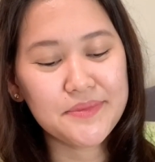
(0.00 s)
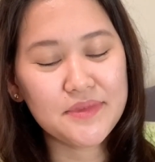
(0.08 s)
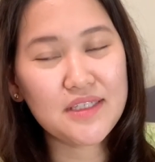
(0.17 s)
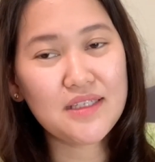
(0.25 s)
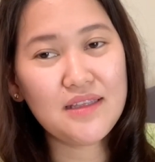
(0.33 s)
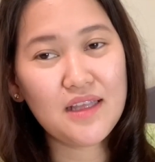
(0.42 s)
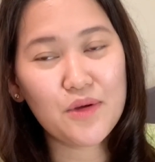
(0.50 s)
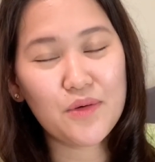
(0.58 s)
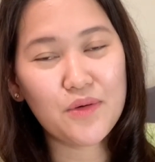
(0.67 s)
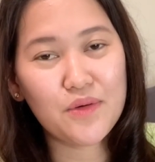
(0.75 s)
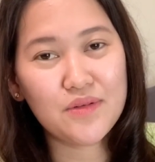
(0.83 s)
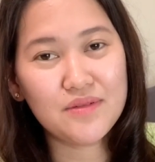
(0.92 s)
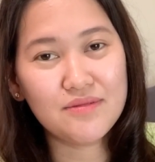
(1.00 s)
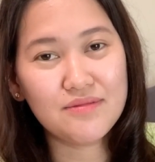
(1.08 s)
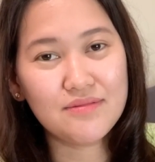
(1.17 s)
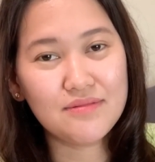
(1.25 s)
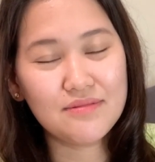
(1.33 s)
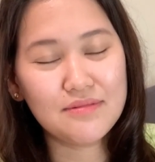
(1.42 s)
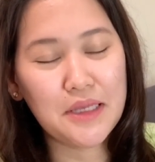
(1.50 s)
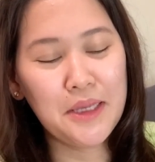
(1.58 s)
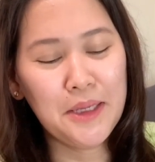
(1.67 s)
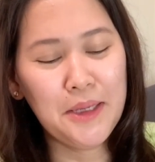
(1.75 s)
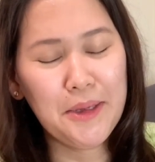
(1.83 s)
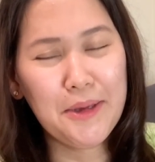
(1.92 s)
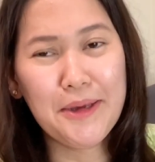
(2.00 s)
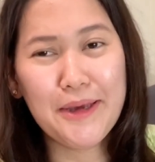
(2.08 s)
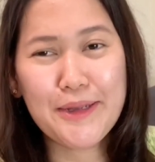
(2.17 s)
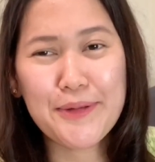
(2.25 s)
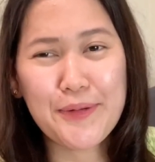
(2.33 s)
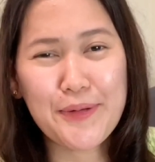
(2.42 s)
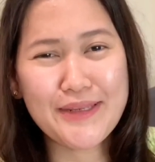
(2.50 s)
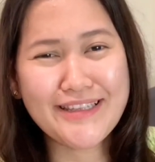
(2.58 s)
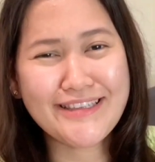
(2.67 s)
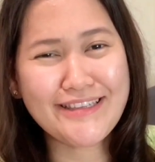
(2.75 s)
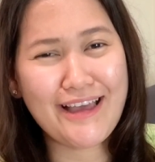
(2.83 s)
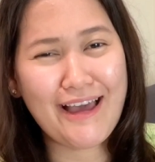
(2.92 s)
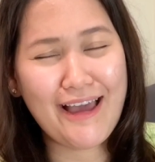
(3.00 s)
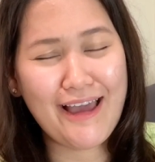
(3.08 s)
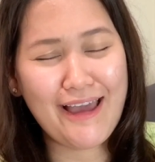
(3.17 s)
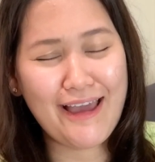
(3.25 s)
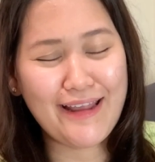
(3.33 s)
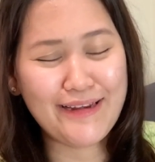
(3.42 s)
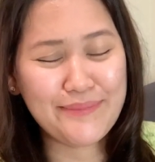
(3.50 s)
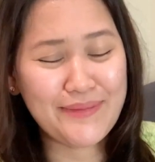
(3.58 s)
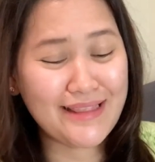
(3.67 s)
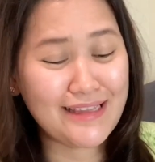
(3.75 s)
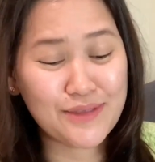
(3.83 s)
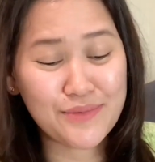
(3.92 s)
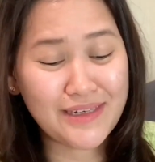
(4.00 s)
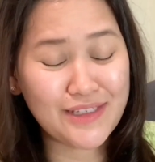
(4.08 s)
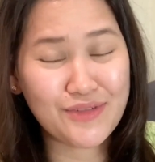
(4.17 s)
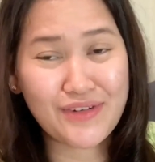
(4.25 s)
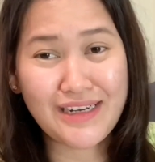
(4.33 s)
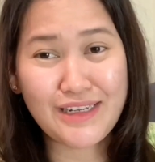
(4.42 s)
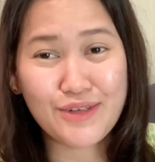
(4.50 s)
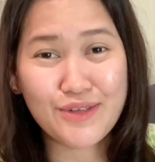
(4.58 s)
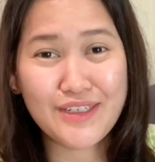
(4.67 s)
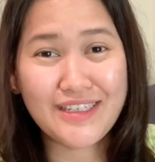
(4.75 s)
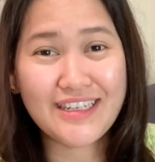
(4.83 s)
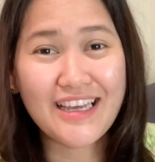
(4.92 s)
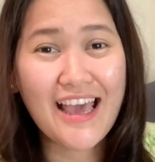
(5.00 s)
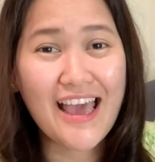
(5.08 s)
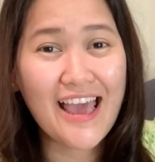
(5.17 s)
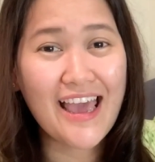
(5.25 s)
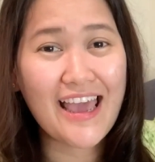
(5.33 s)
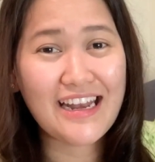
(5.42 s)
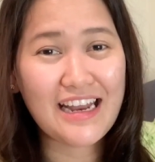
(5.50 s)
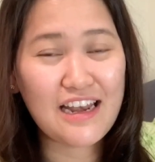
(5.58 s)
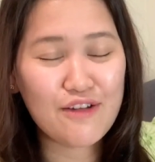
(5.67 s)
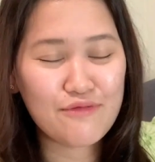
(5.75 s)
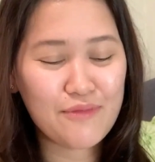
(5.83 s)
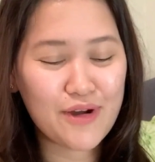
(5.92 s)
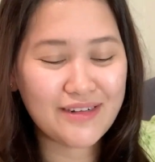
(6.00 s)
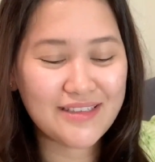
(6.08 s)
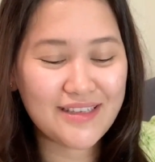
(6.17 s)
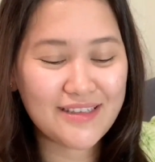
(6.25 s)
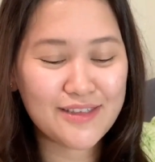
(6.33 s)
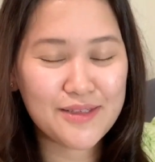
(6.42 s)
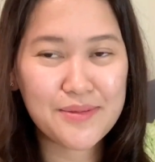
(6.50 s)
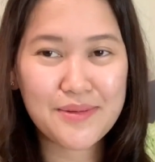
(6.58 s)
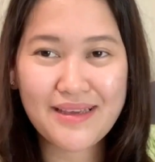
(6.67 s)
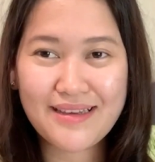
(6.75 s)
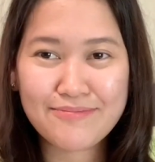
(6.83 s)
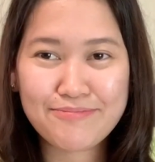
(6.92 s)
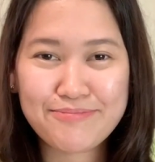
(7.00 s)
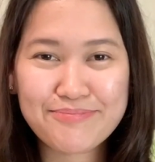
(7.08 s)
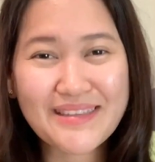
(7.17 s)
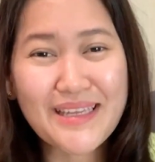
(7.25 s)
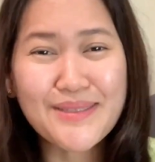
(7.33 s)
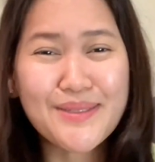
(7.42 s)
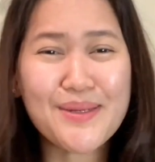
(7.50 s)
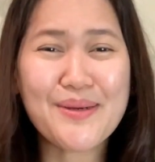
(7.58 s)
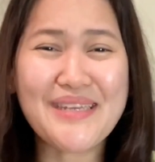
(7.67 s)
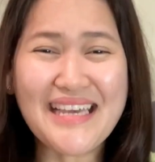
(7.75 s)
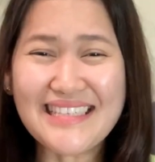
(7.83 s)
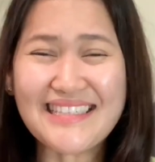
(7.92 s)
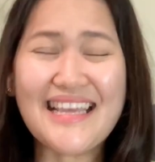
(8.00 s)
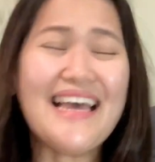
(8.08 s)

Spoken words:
Nasad ako. Ayoko na sad. But this one is really good. And I love Morissette. So yeah. So yes.